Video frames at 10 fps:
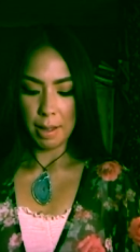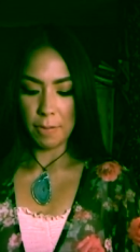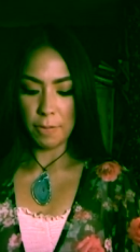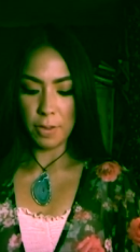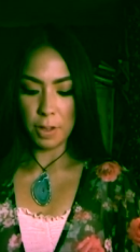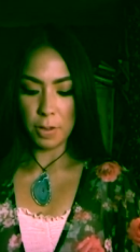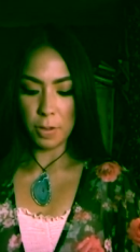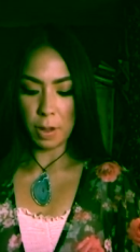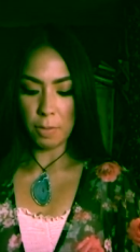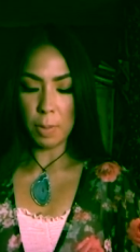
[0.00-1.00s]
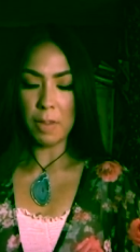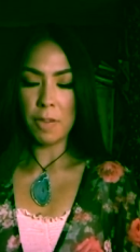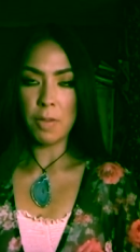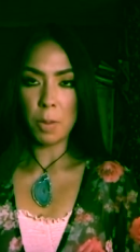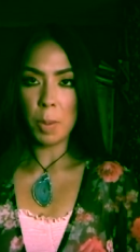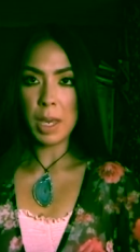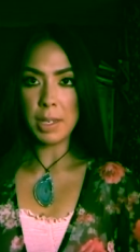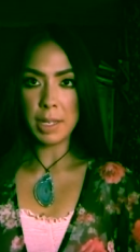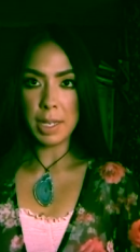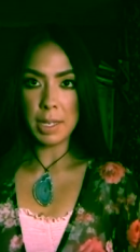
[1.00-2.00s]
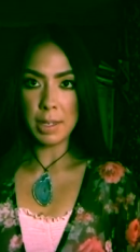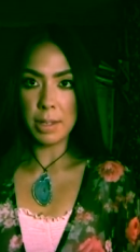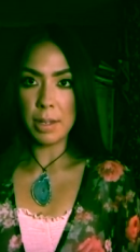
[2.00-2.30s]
a few of my favorite Pisces.